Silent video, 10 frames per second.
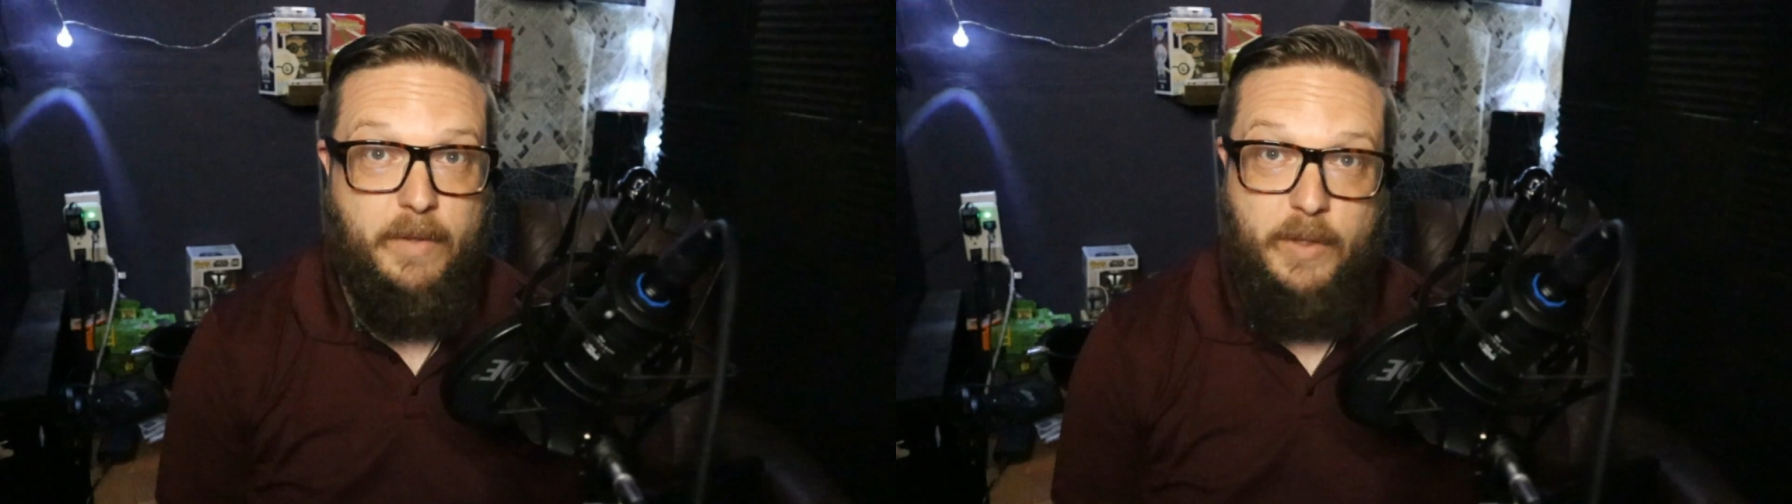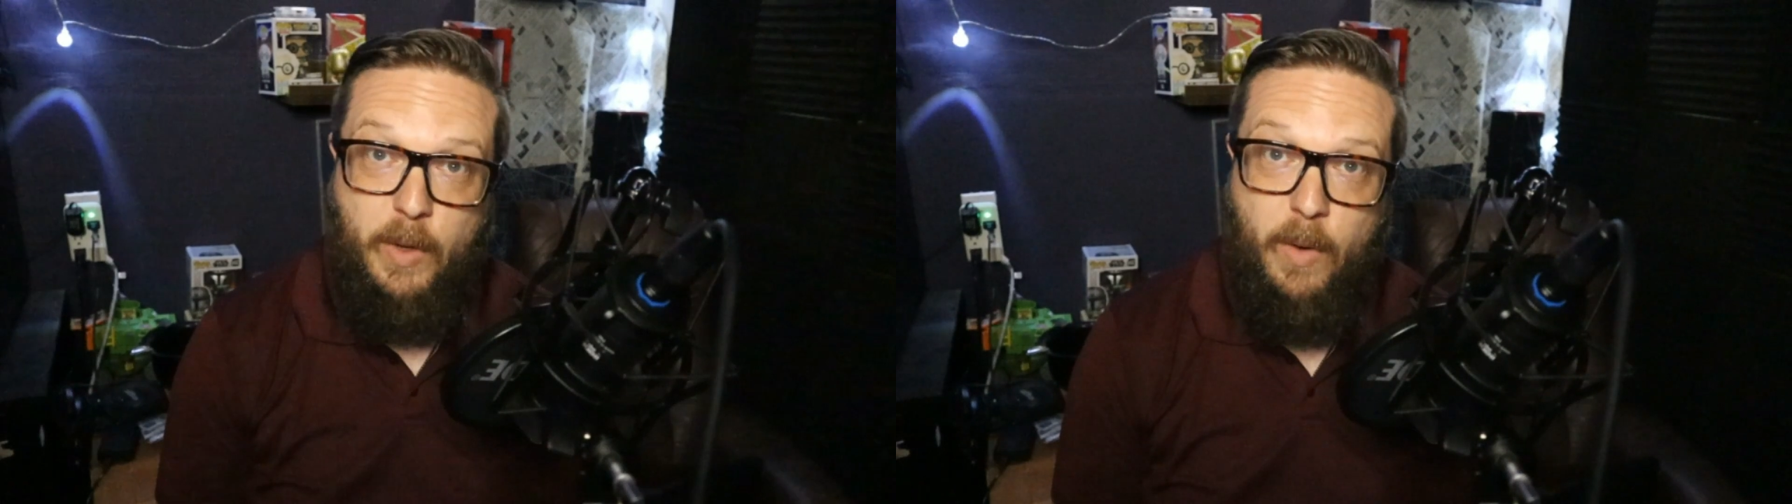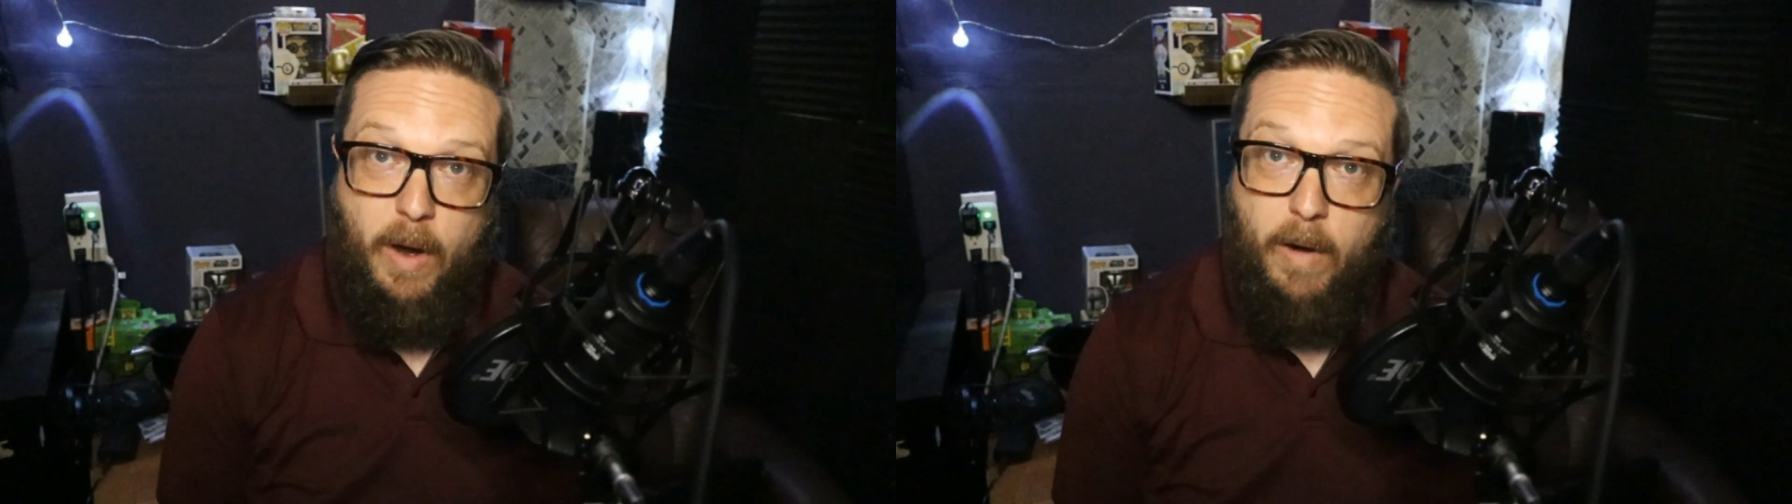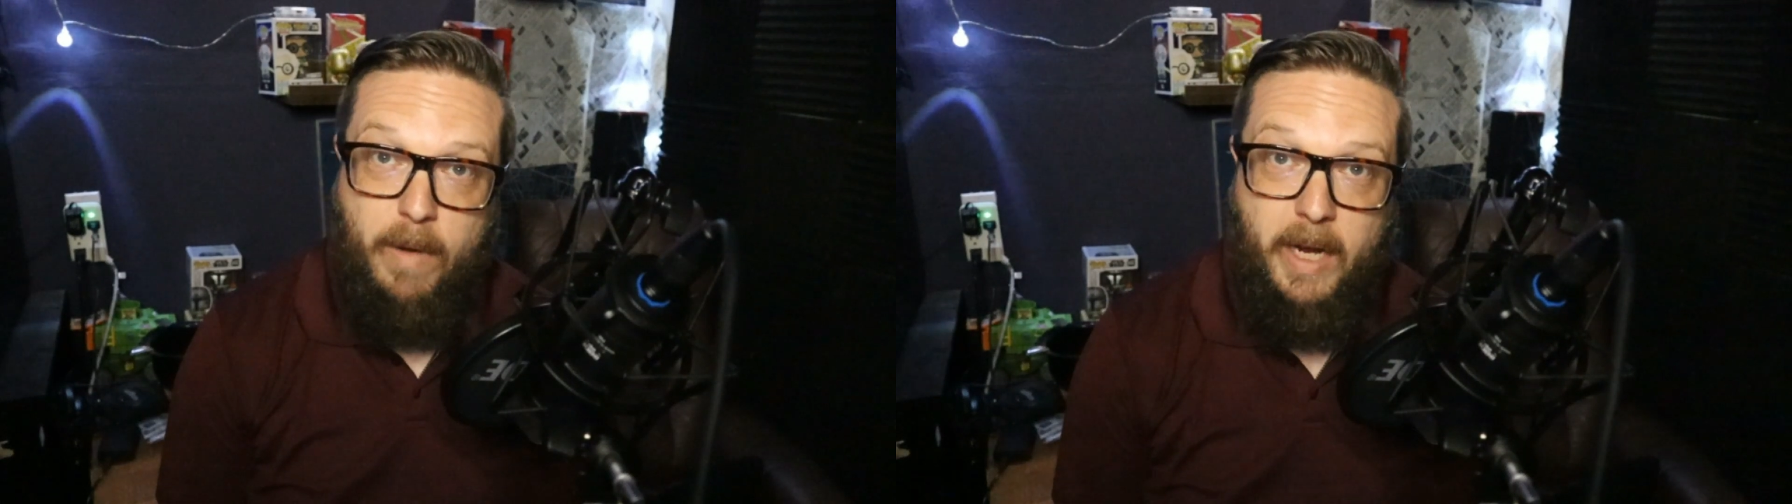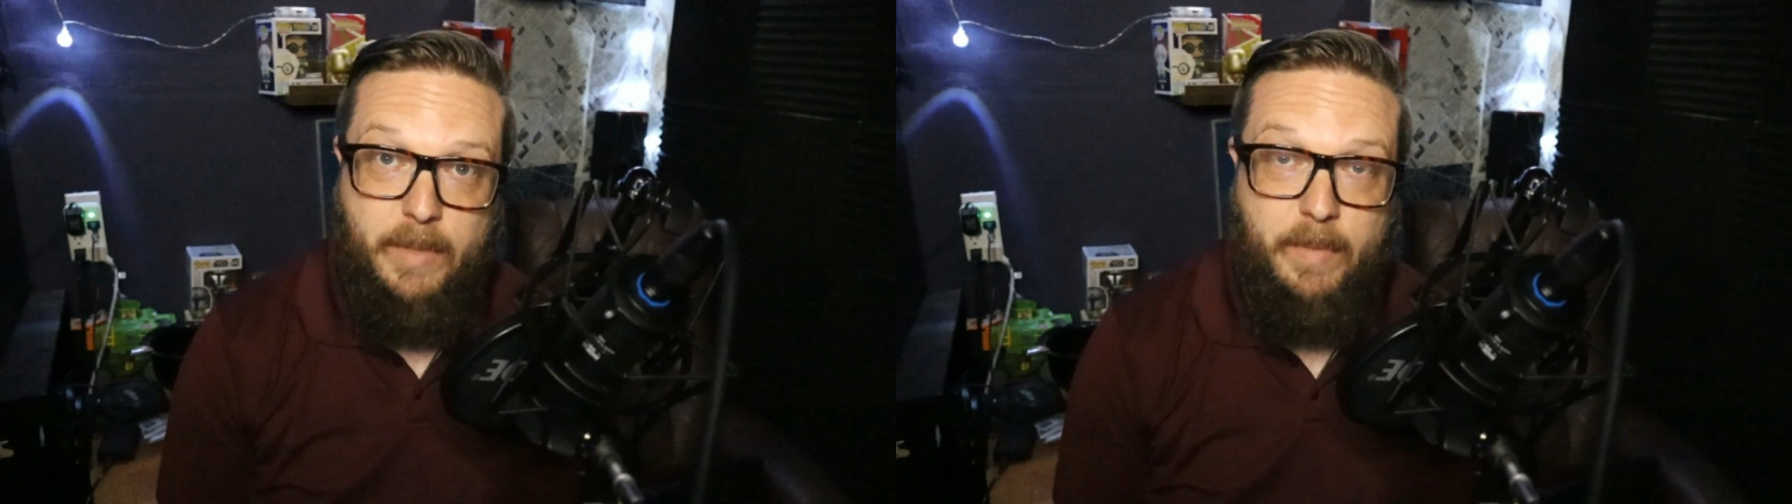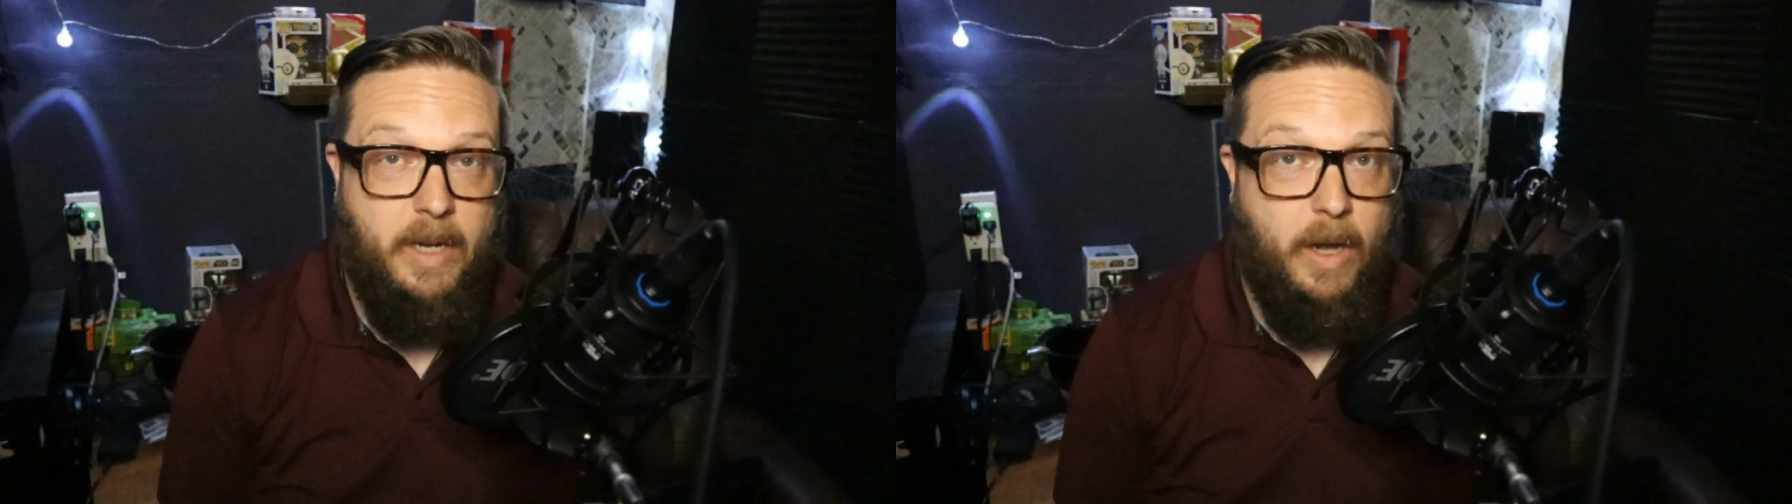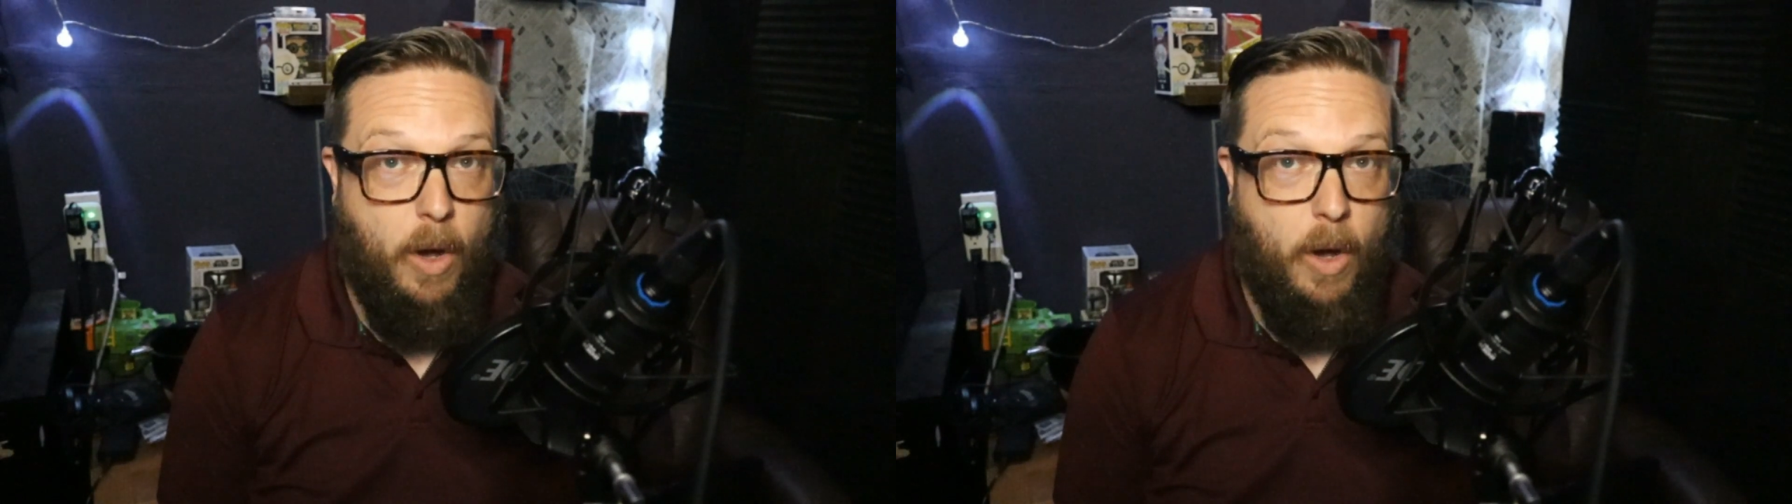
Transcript: Zohar Riezman,